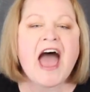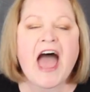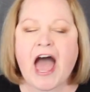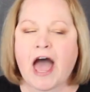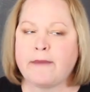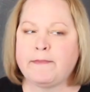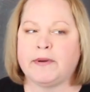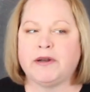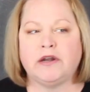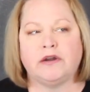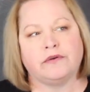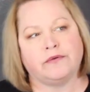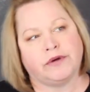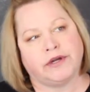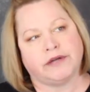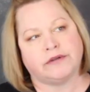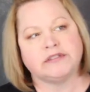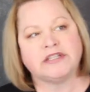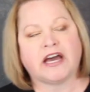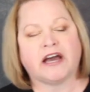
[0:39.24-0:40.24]
happen in
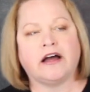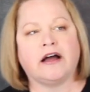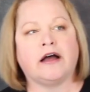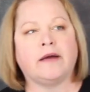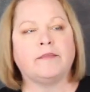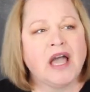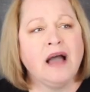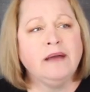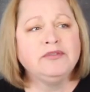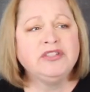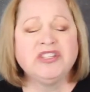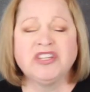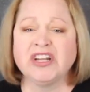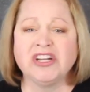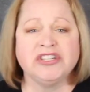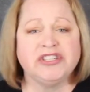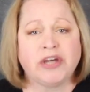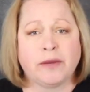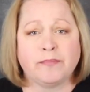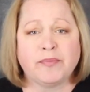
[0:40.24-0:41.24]
real time. I'm just
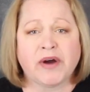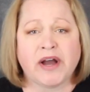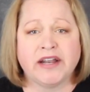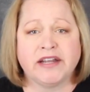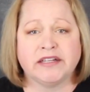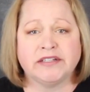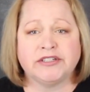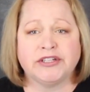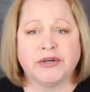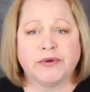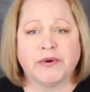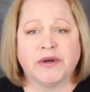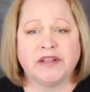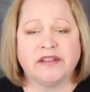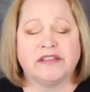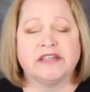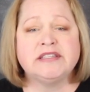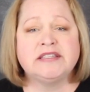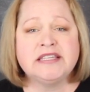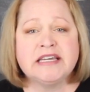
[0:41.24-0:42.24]
going to jump right into
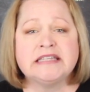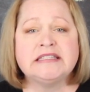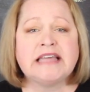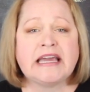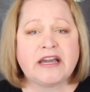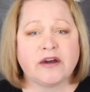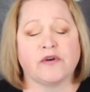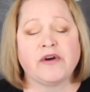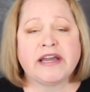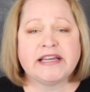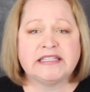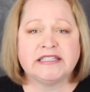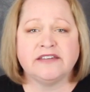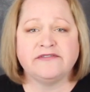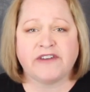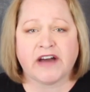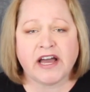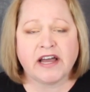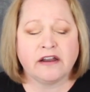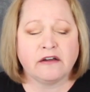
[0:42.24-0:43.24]
it. This is a
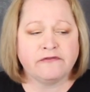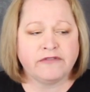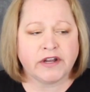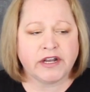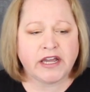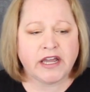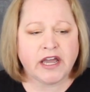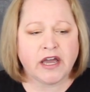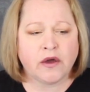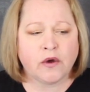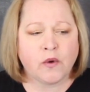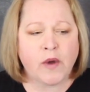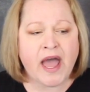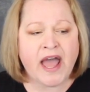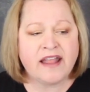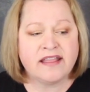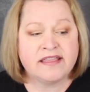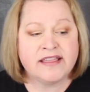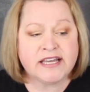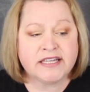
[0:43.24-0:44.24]
crazy Viner video.
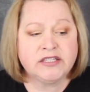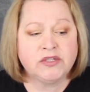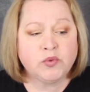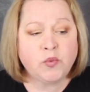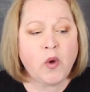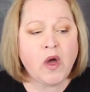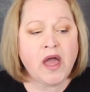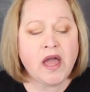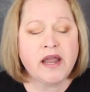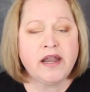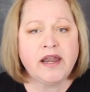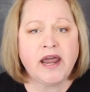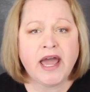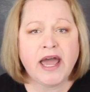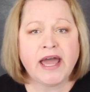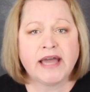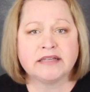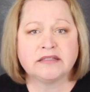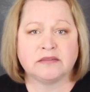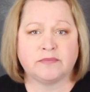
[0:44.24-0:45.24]
And this one
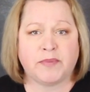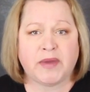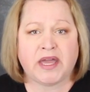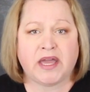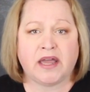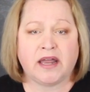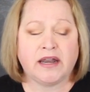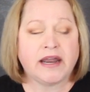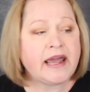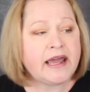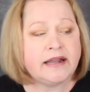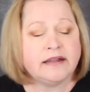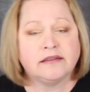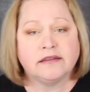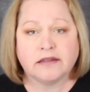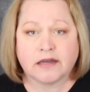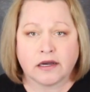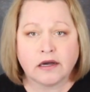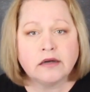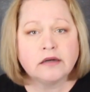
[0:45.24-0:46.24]
has been a
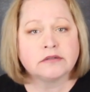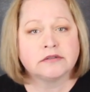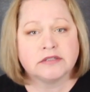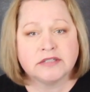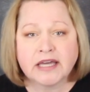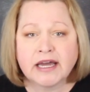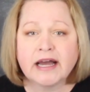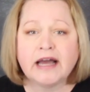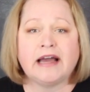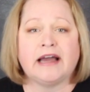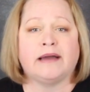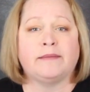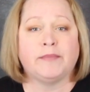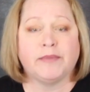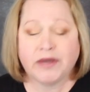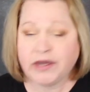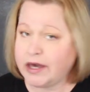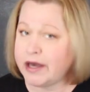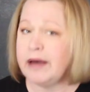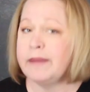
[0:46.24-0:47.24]
long
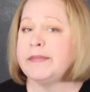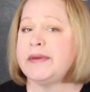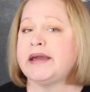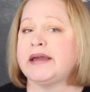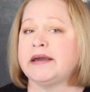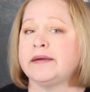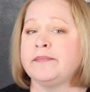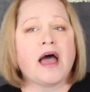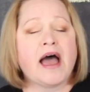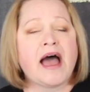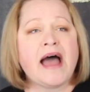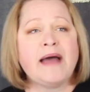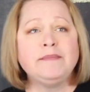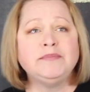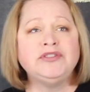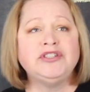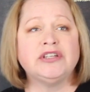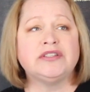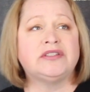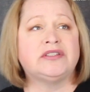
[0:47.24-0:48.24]
time coming.
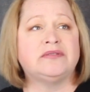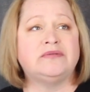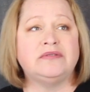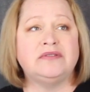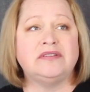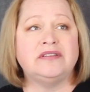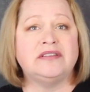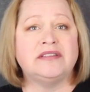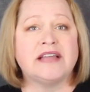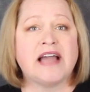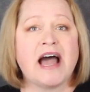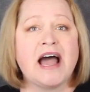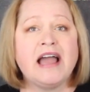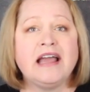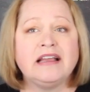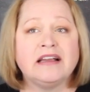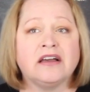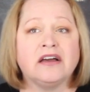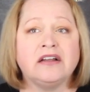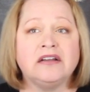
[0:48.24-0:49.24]
I'm just
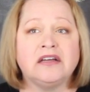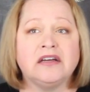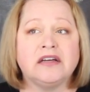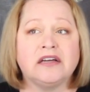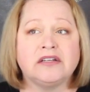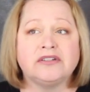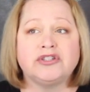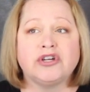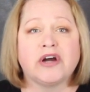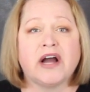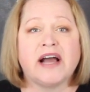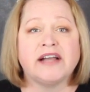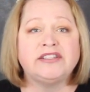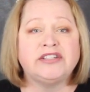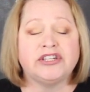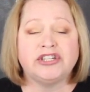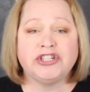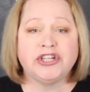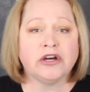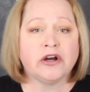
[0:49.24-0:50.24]
not going to try
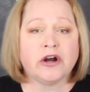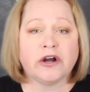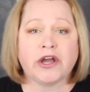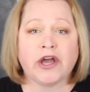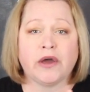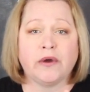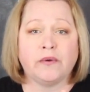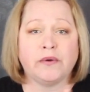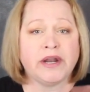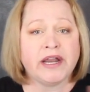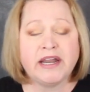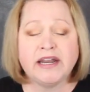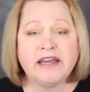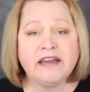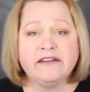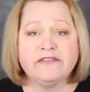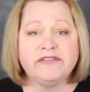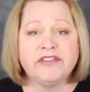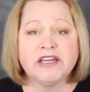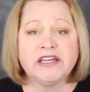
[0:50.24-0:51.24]
to sugarcoat
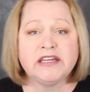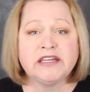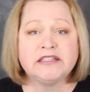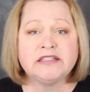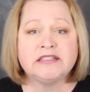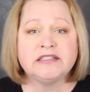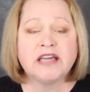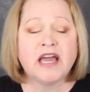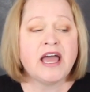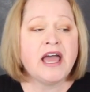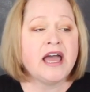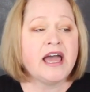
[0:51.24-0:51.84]
any of this